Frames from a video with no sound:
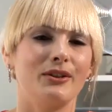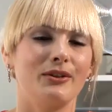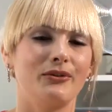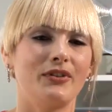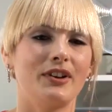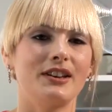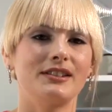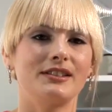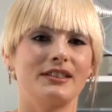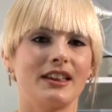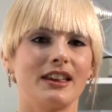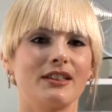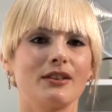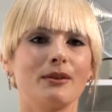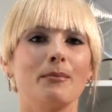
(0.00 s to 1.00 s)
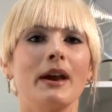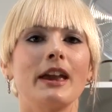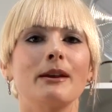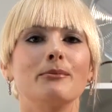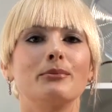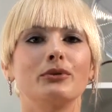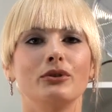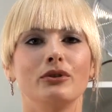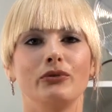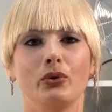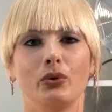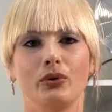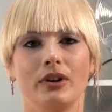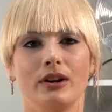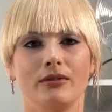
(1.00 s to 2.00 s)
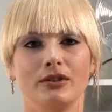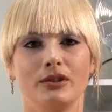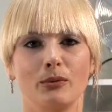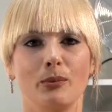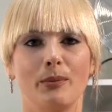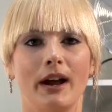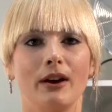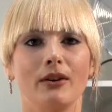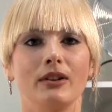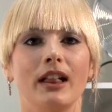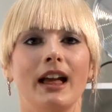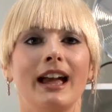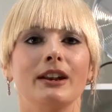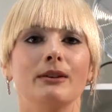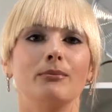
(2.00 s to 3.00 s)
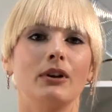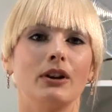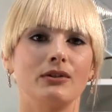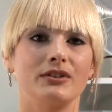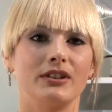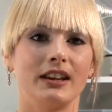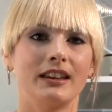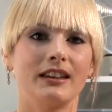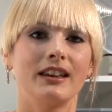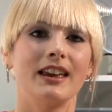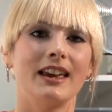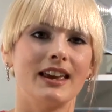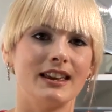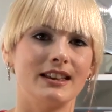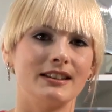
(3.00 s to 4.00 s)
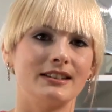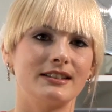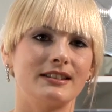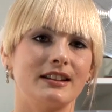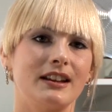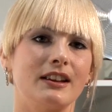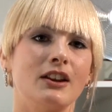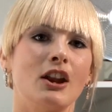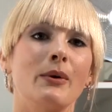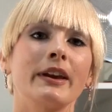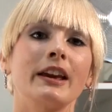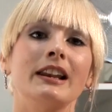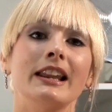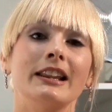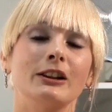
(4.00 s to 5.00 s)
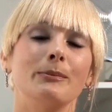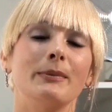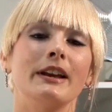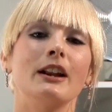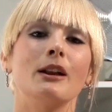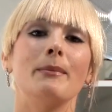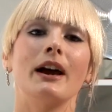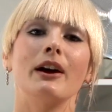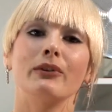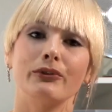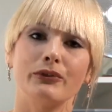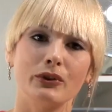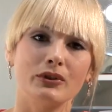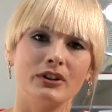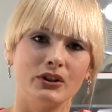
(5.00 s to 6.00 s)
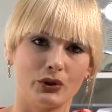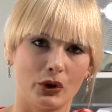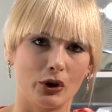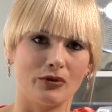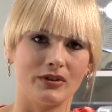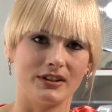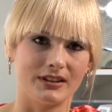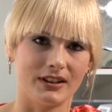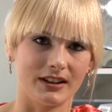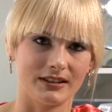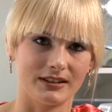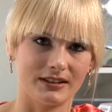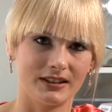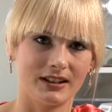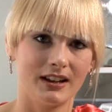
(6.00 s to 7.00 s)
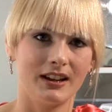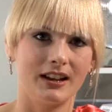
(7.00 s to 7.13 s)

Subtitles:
The first thing that may improve your irritable bowel and bloating is knowing a little bit about food intolerances.